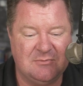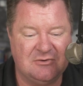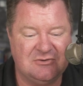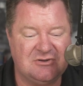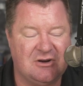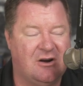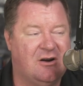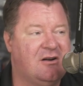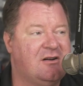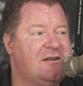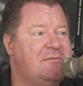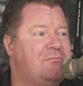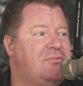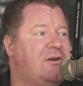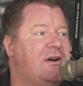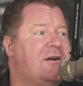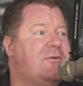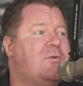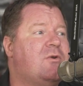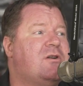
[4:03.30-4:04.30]
most ardent
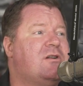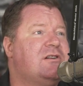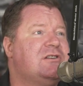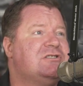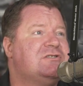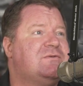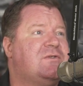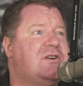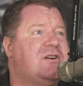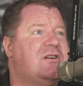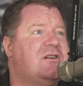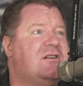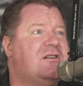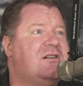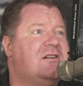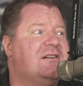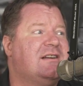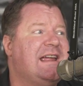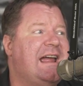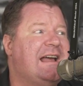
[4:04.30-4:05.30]
prayer warriors for
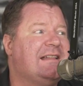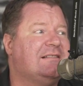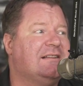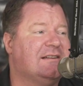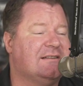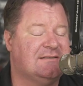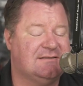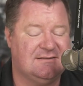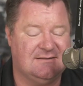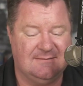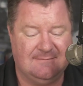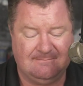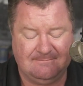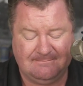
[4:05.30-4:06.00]
her are Catholics.